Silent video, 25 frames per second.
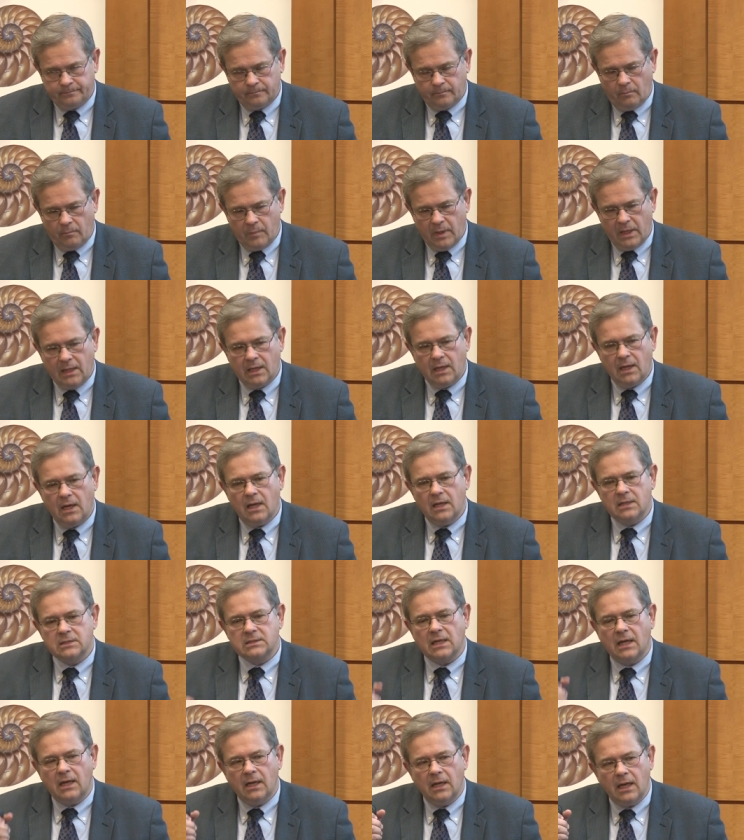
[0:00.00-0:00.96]
because
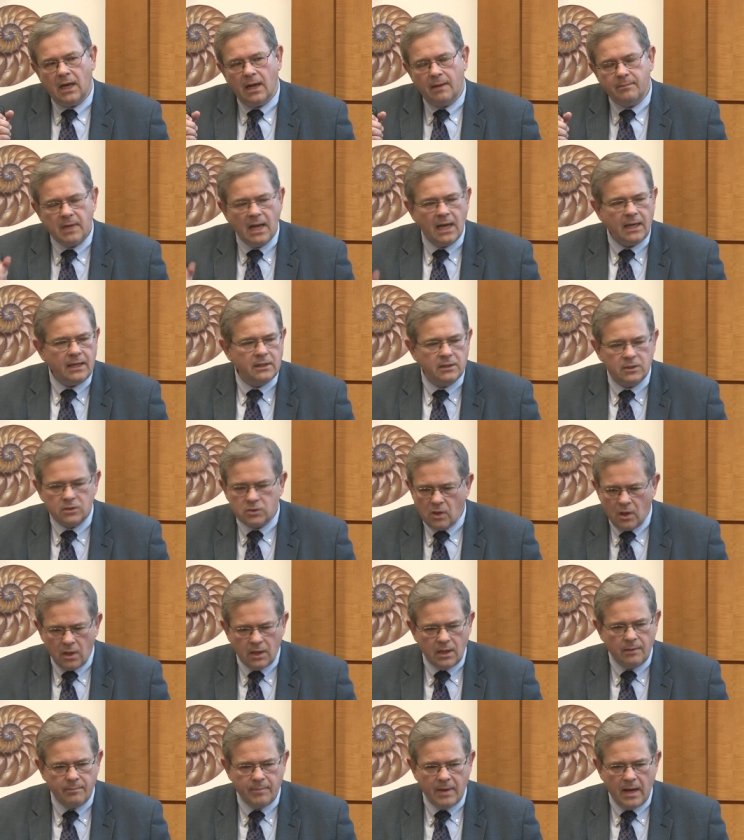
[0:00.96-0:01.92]
I'm not going to
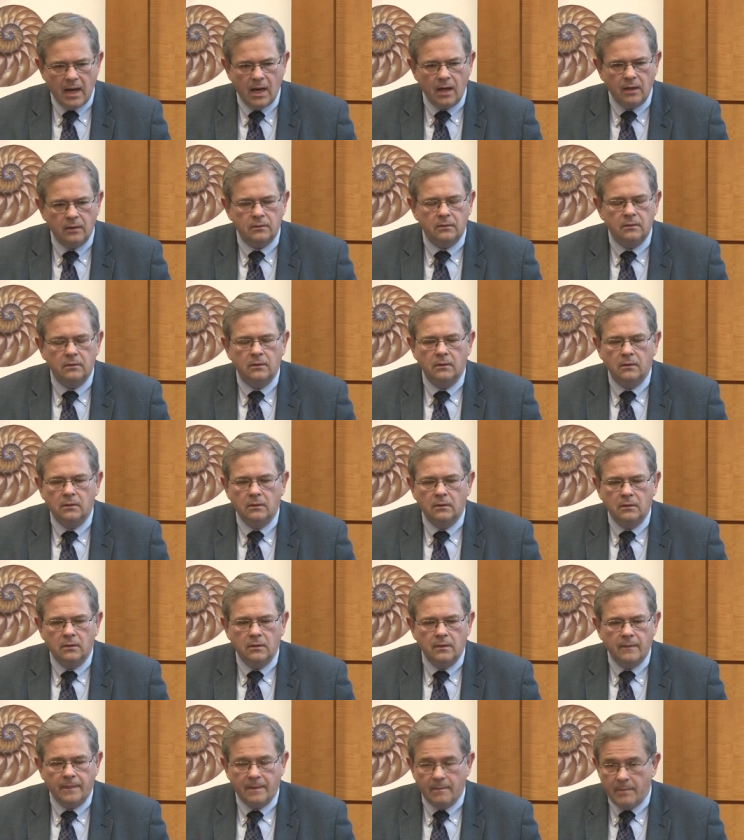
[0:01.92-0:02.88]
talk about
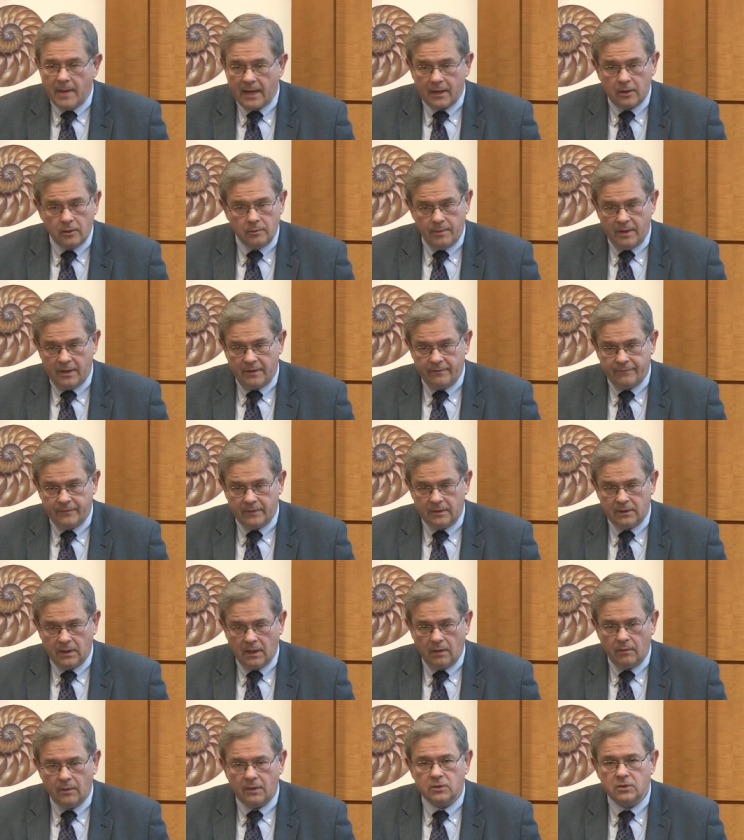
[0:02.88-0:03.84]
the medical benefit.
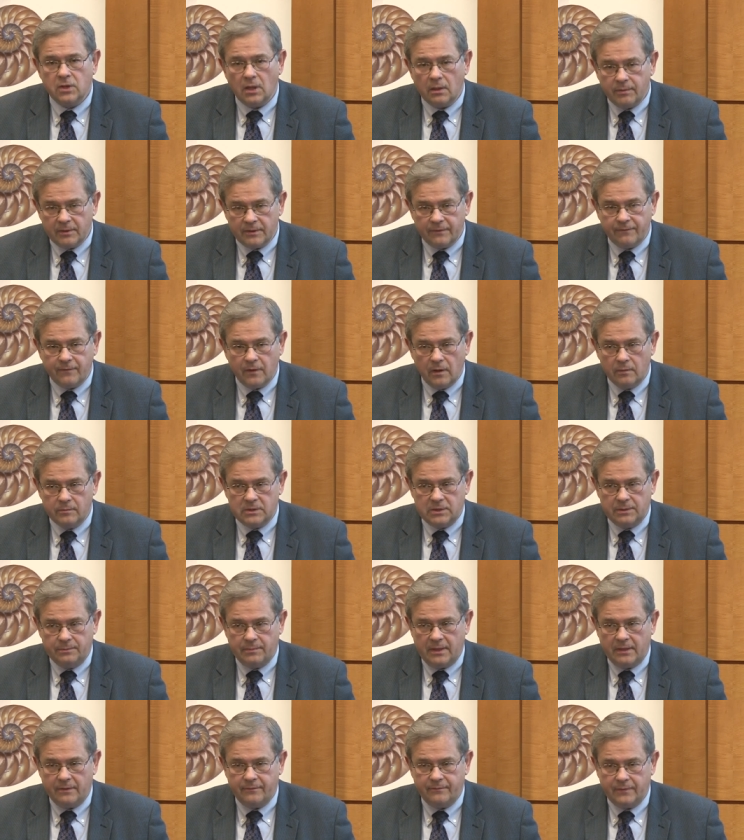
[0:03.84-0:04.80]
I want to talk about the pharmacy
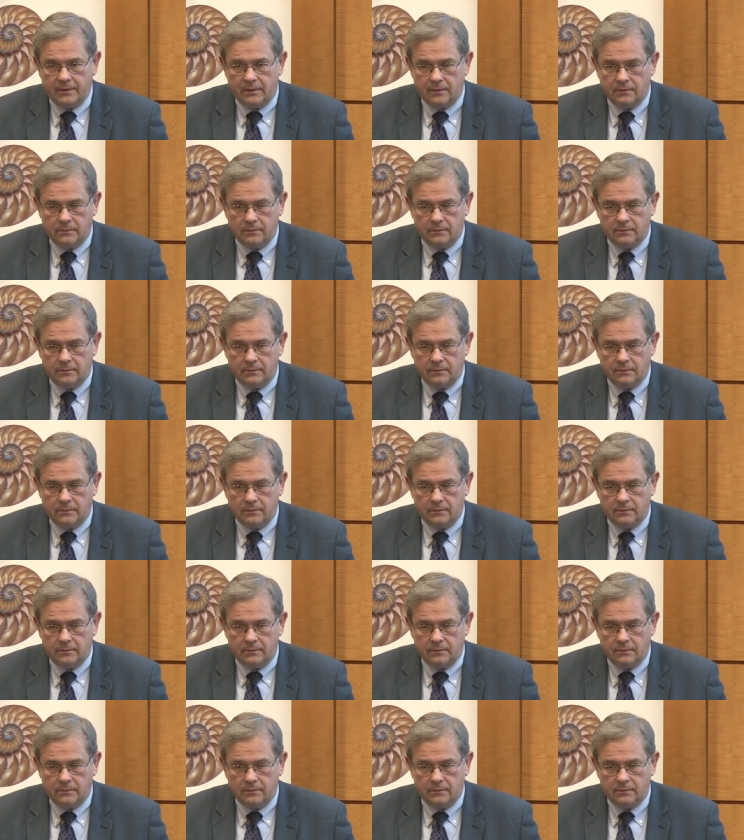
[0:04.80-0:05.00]
benefit.